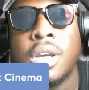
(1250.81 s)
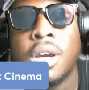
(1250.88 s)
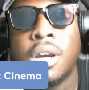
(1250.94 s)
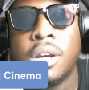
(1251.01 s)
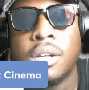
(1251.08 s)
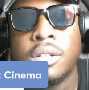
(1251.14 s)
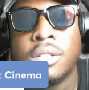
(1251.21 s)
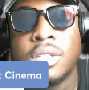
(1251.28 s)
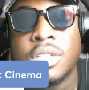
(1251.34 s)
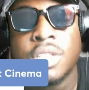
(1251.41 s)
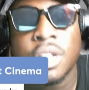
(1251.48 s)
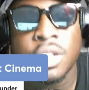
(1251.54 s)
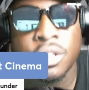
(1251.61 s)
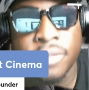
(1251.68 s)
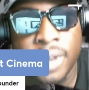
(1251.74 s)
uh, the
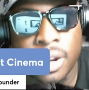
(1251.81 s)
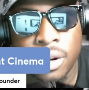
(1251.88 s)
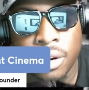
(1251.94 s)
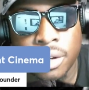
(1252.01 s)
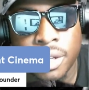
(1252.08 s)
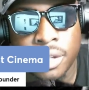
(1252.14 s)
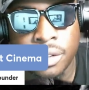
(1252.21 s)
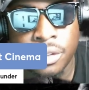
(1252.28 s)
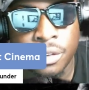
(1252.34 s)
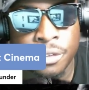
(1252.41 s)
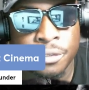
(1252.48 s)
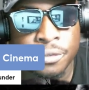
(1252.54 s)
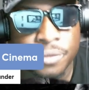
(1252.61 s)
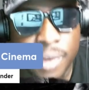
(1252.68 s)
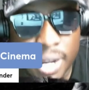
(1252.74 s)
Sons of Anarchy,
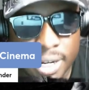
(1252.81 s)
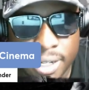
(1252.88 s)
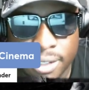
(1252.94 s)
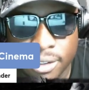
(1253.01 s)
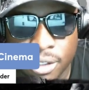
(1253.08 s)
you're fighting